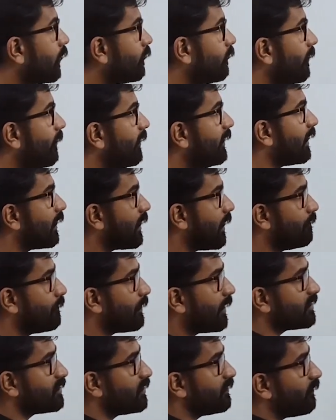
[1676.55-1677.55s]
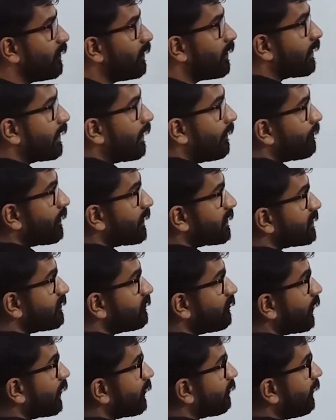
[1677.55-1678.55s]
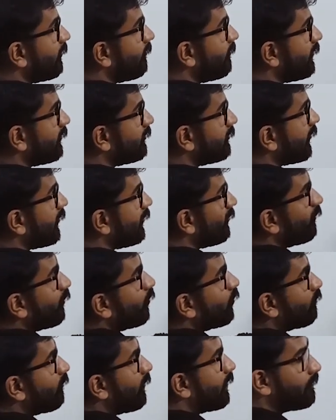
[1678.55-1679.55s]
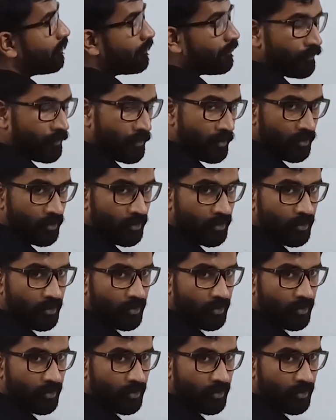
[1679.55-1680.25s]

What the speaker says: What will be the compression work? Compression work will be 3, 4, 1.